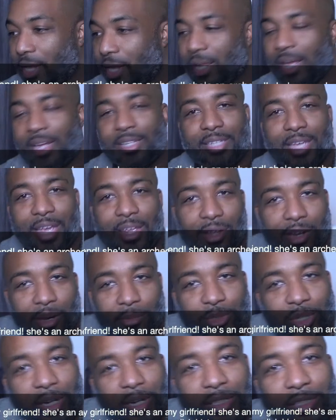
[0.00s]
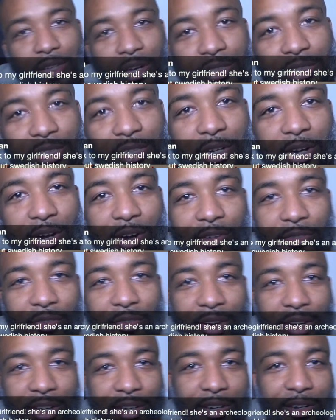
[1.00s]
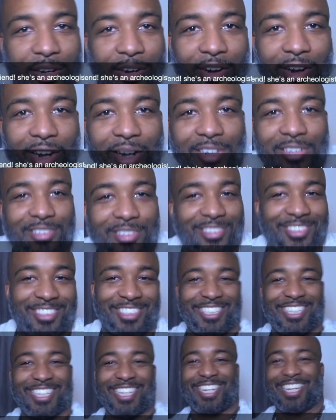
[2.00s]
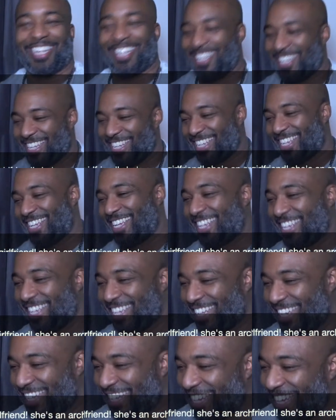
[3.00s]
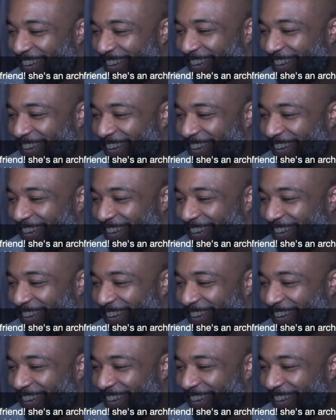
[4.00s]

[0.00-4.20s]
Hey, Daniel, I'm trying to talk to your girlfriend. All right.